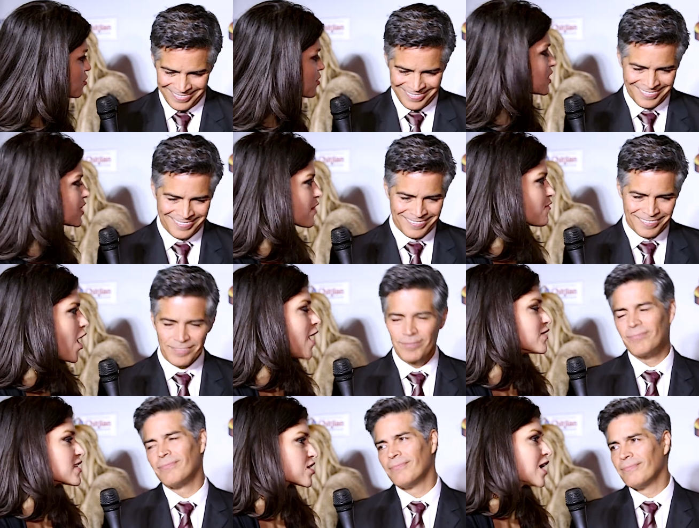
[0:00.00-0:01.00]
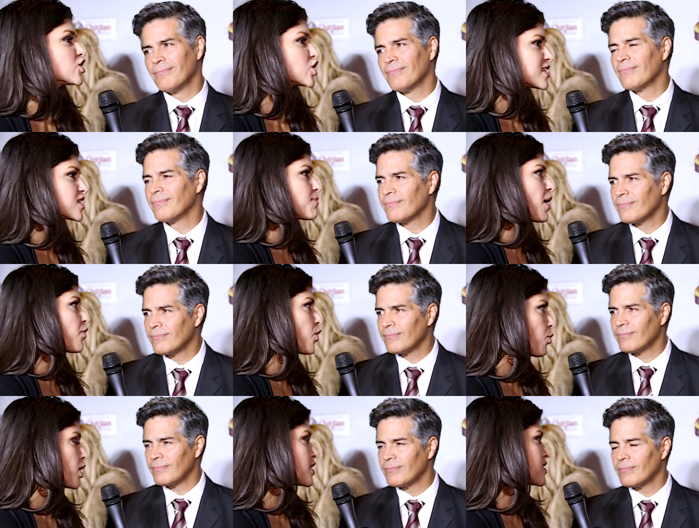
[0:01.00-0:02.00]
Speaker 1: you're really involved. It's not just about
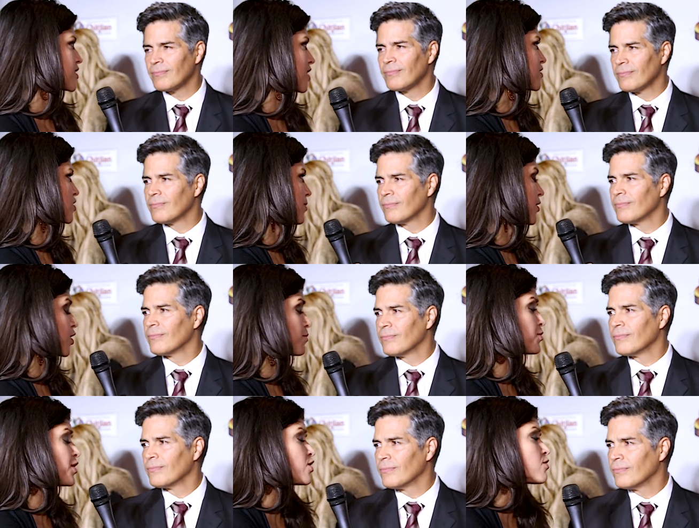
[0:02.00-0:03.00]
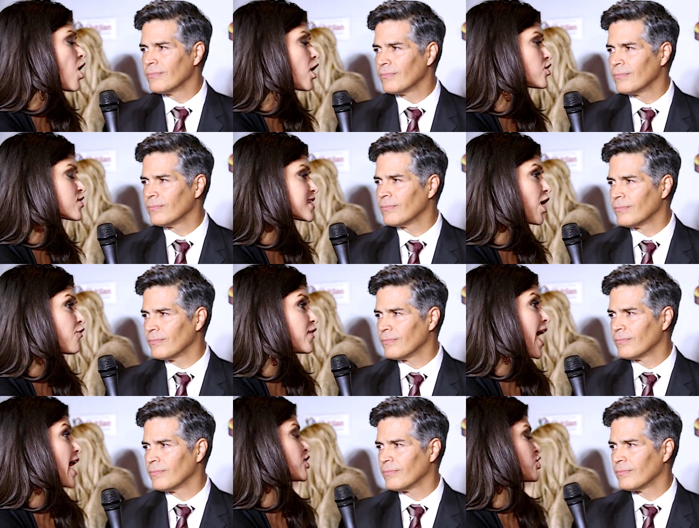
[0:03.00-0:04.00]
the work, it's also about the community. You call yourself
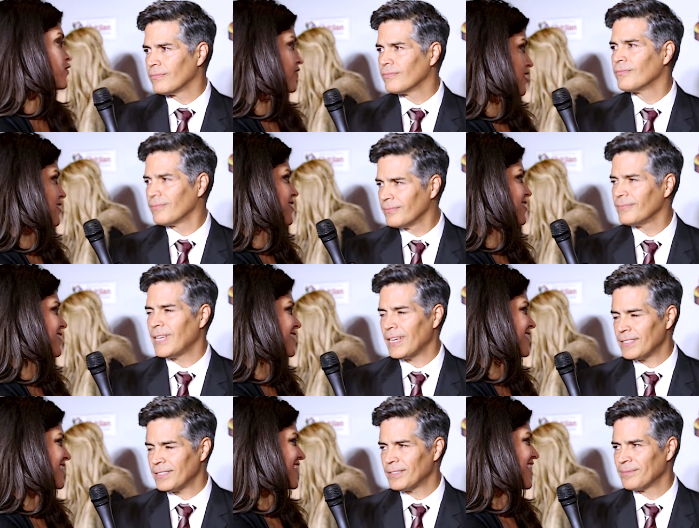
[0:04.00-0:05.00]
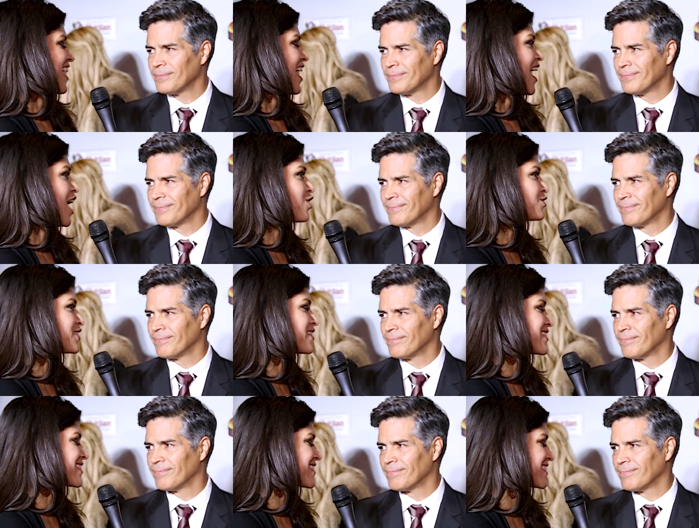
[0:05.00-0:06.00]
an activist. How
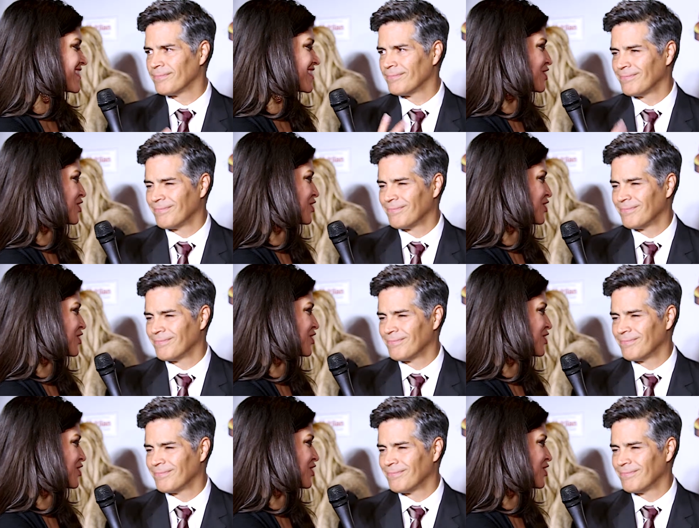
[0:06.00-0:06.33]
did this